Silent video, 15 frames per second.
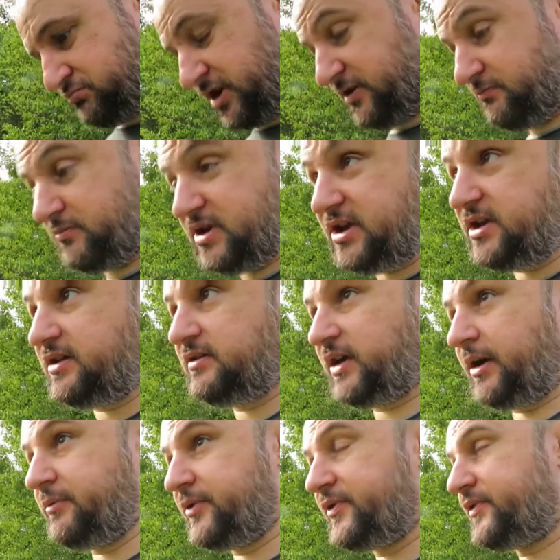And me,
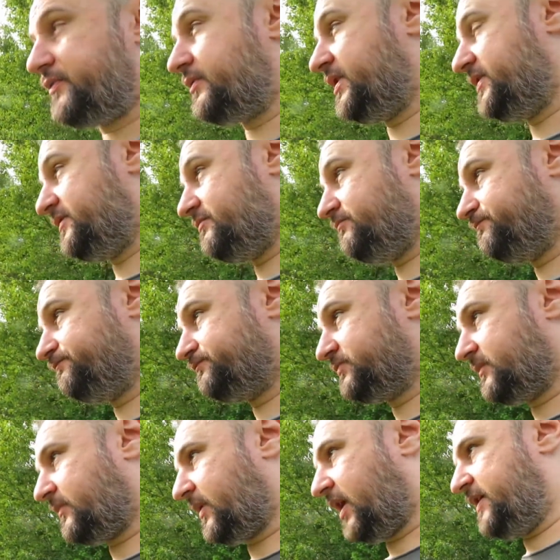I was with Raiden.
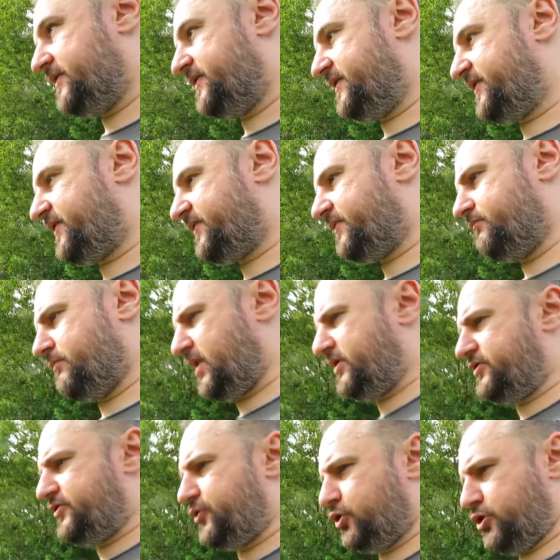And this
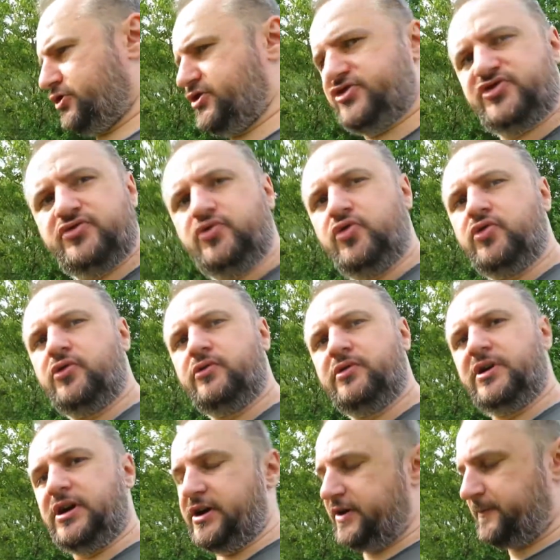mentor, this guru
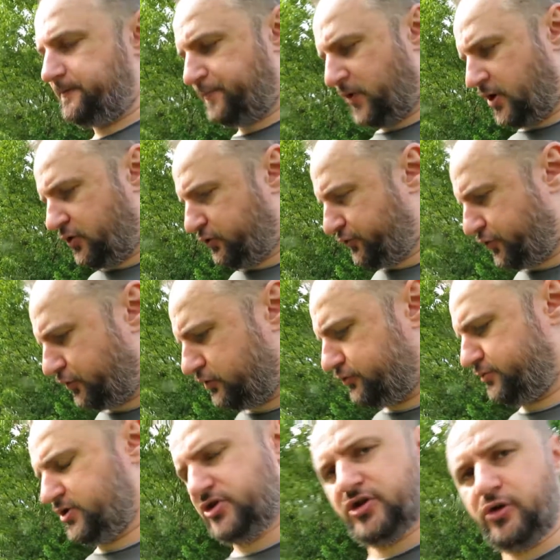guy, who told
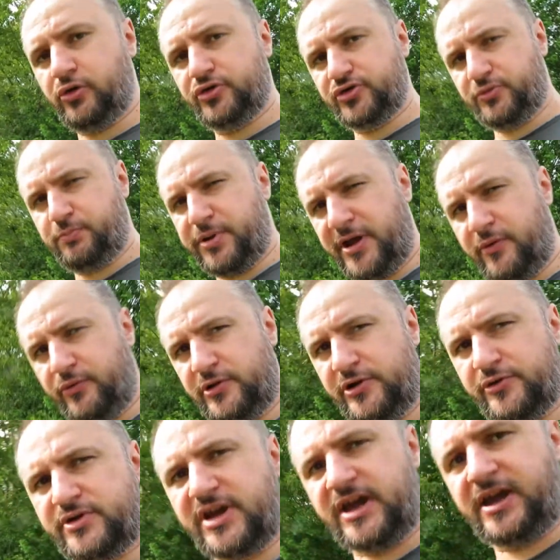me, no, you should play with
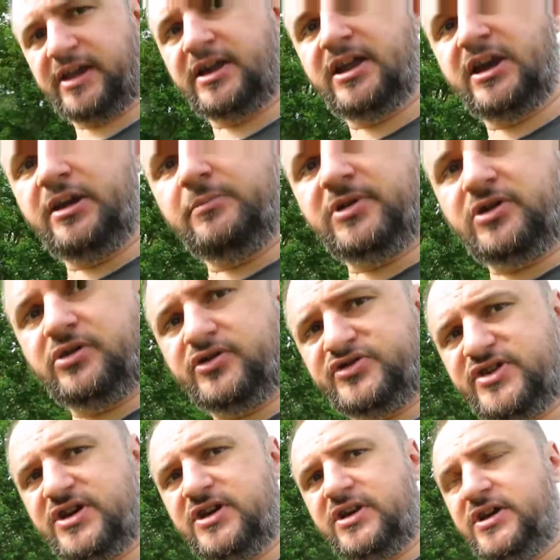Liu Kang, because
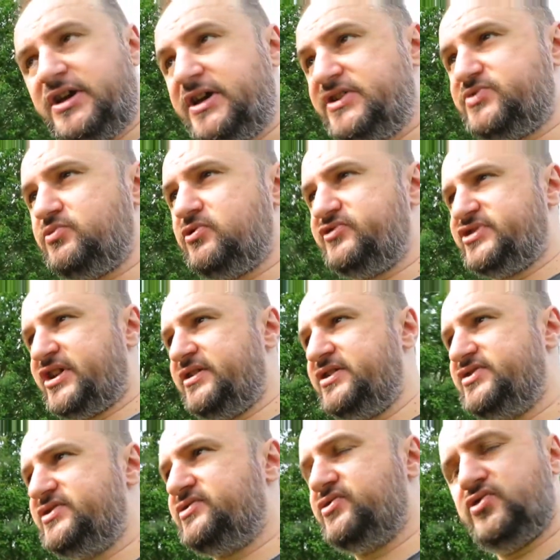his moves are
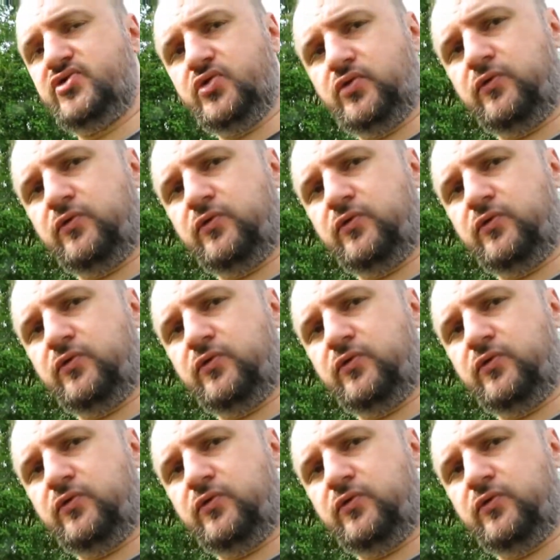easy to do.